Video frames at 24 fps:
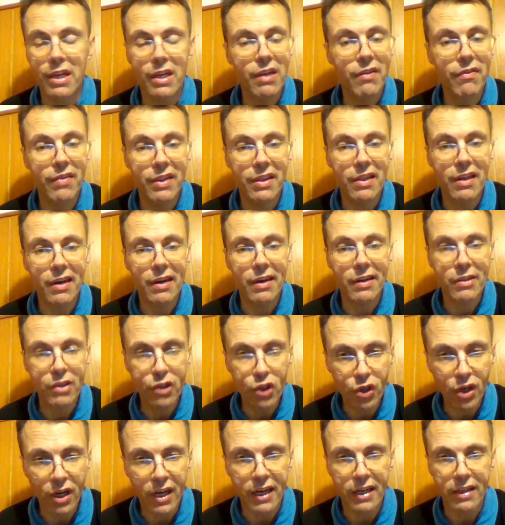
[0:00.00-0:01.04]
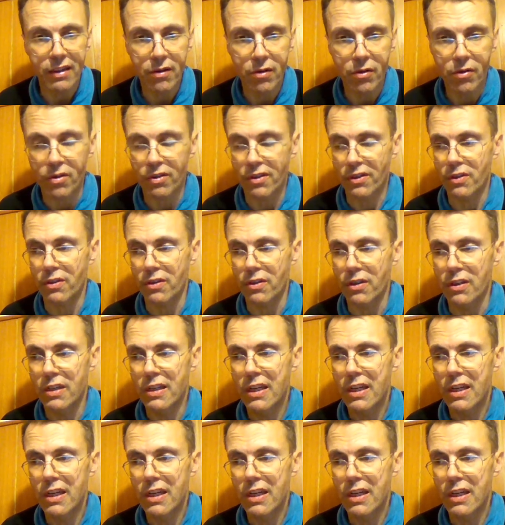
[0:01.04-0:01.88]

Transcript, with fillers: even that I tried also.